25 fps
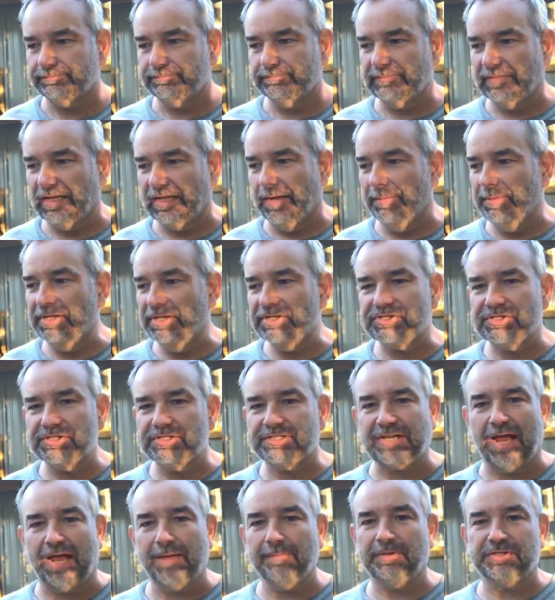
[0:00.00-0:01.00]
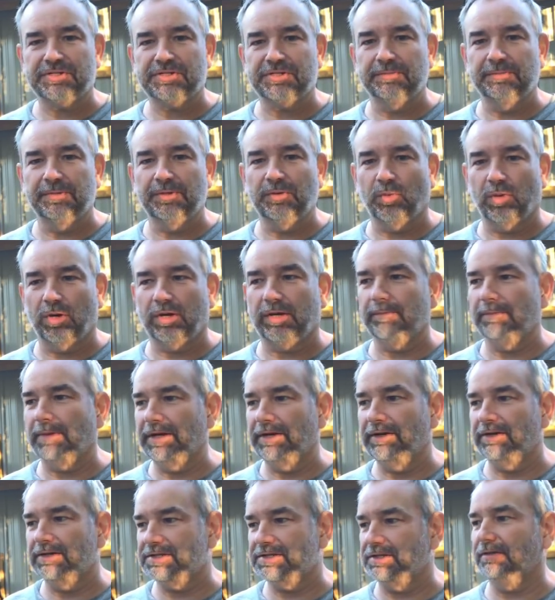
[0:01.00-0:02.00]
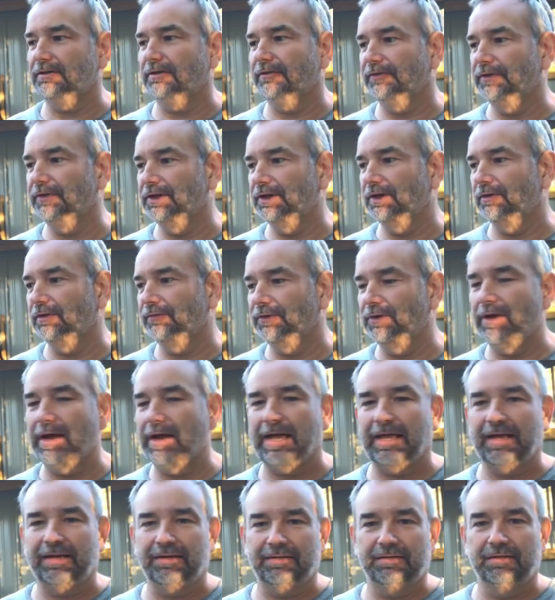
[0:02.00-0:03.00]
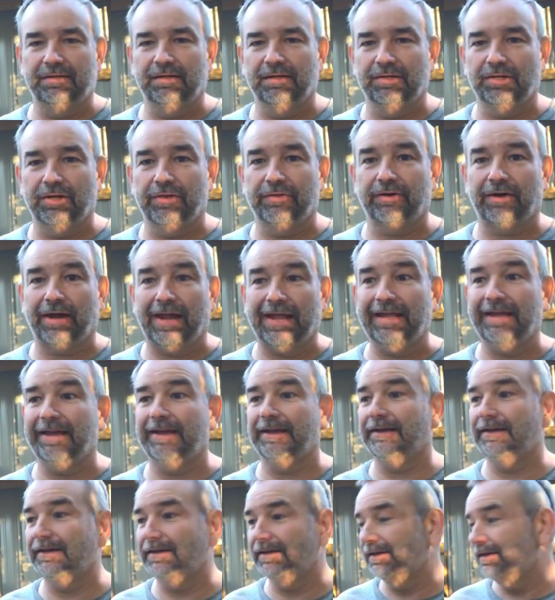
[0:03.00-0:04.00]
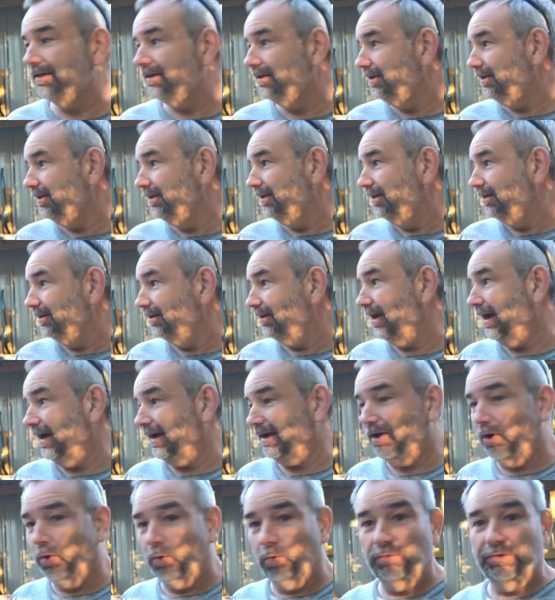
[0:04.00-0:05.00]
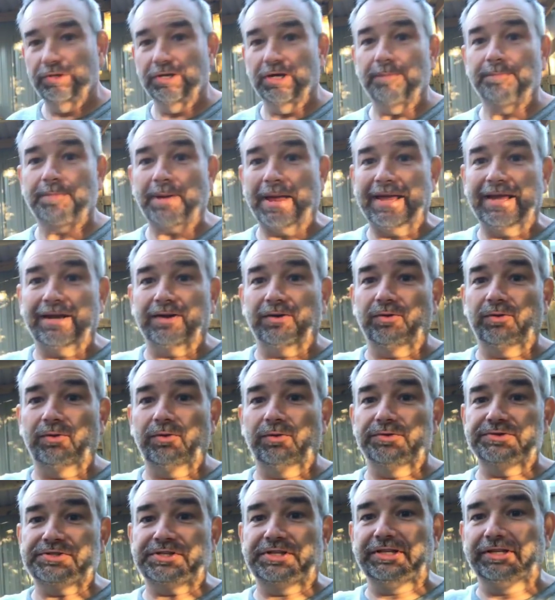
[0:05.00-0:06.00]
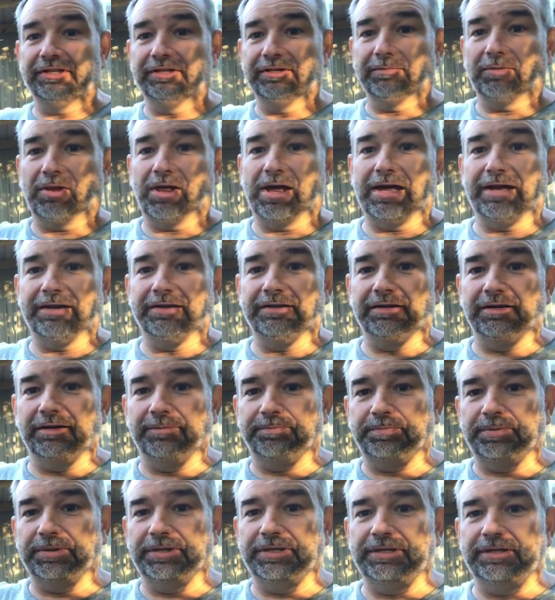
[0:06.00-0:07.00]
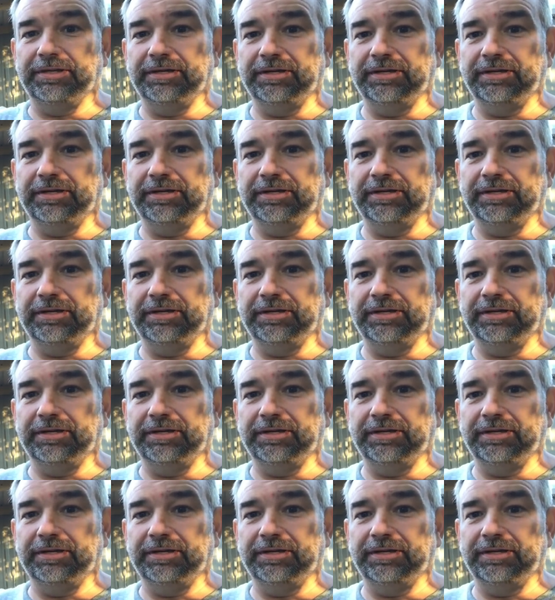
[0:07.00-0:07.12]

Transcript: it's just time consuming working by yourself. If you had another hand, like holding up panels, getting them lined up, and